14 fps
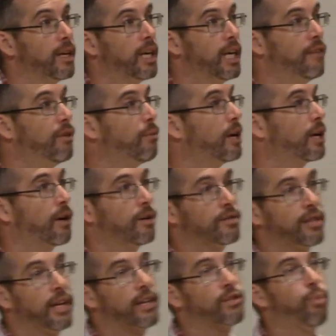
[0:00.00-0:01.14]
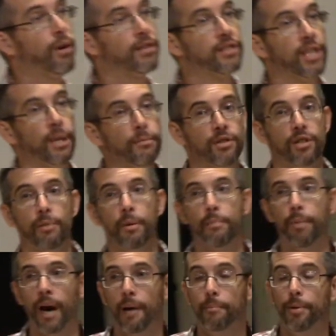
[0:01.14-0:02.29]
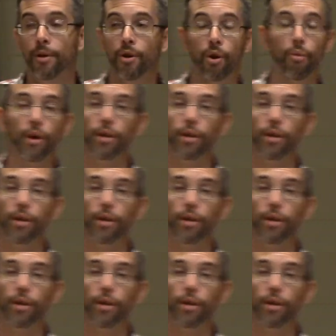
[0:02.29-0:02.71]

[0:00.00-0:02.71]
even when it goes against what seems to be popular or what